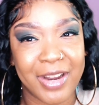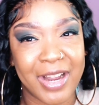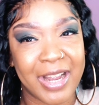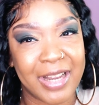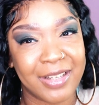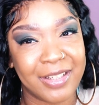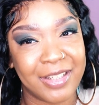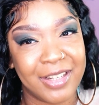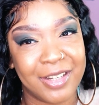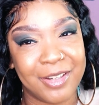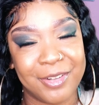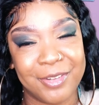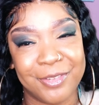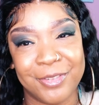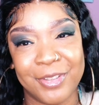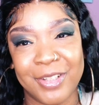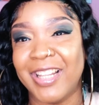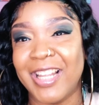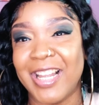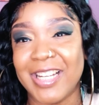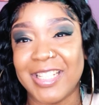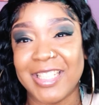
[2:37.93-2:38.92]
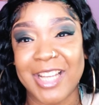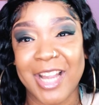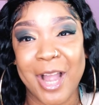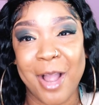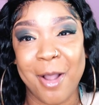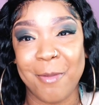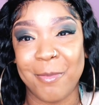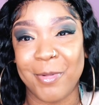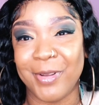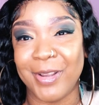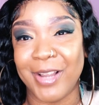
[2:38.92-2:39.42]
I love that
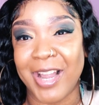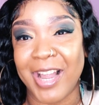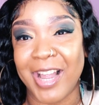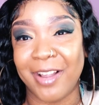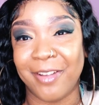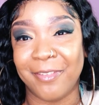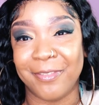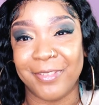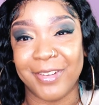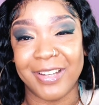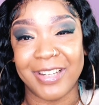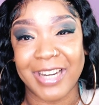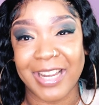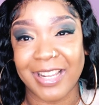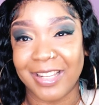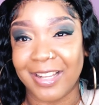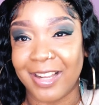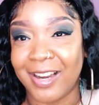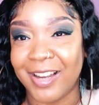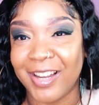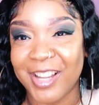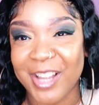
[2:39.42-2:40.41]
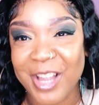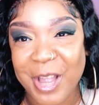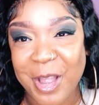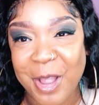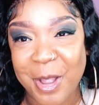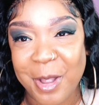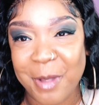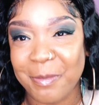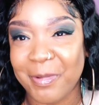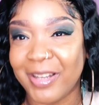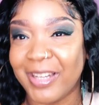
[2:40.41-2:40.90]
time we have fun at the
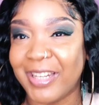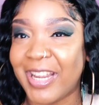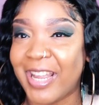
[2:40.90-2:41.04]
club.